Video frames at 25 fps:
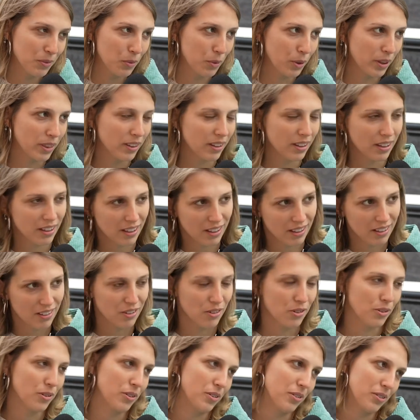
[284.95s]
with he
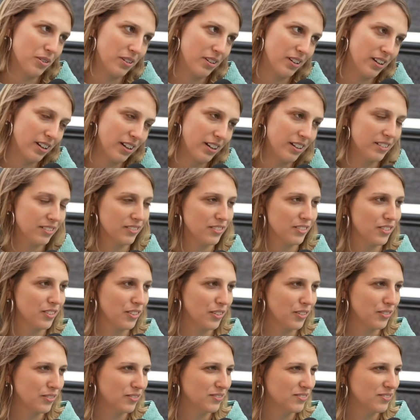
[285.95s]
or her. So.